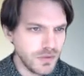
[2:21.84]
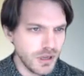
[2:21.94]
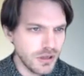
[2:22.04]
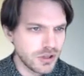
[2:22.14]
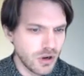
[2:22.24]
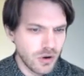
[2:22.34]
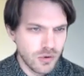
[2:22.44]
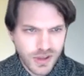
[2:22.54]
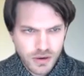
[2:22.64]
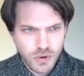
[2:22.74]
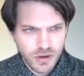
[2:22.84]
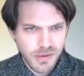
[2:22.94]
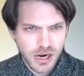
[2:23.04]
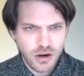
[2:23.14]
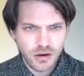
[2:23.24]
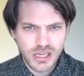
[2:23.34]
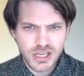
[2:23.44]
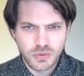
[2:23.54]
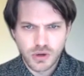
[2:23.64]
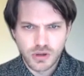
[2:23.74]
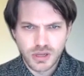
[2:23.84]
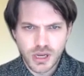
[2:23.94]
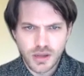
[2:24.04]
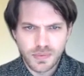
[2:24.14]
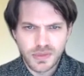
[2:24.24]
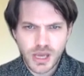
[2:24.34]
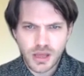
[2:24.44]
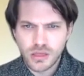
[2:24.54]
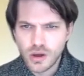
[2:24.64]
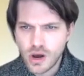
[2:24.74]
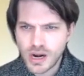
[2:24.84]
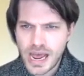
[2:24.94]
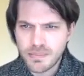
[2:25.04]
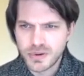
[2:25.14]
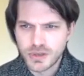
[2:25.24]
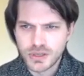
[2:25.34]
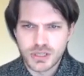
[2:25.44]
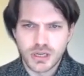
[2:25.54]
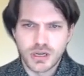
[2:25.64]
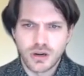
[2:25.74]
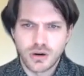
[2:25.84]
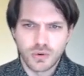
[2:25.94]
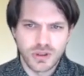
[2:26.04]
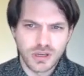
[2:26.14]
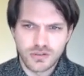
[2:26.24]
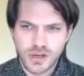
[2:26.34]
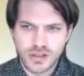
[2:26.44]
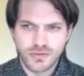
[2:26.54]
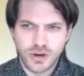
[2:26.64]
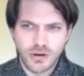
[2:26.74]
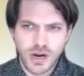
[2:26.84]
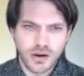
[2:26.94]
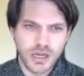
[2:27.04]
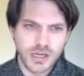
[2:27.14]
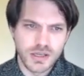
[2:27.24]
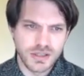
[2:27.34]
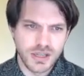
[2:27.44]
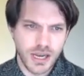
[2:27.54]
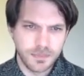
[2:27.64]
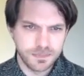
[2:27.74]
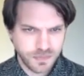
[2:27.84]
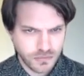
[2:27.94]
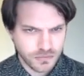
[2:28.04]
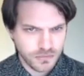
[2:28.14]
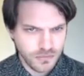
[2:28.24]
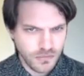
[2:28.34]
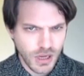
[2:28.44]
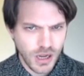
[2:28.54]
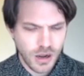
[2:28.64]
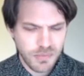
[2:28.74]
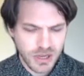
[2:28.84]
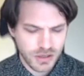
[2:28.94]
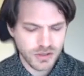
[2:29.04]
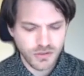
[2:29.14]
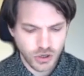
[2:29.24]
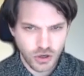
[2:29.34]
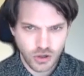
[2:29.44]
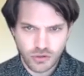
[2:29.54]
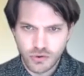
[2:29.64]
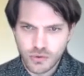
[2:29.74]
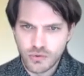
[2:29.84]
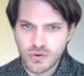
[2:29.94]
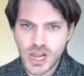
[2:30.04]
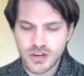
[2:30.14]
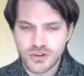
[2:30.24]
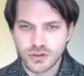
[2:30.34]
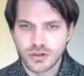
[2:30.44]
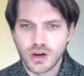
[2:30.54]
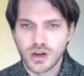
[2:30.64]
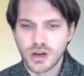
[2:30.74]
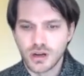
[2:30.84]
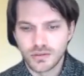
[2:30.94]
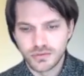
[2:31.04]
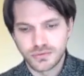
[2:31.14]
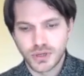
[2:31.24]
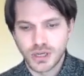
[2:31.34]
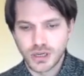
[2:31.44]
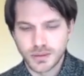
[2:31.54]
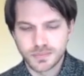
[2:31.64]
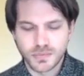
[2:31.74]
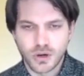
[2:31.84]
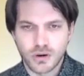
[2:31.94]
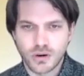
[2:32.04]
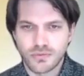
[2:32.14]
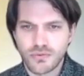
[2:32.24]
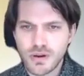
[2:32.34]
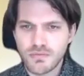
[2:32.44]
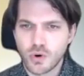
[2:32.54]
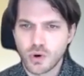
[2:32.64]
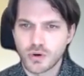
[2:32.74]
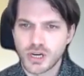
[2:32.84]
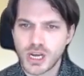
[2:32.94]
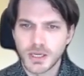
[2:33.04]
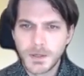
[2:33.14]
So then one of my colleagues, what they thought happened, or what they're trying to figure out is that because of the cut-through nature of our frame forwarding,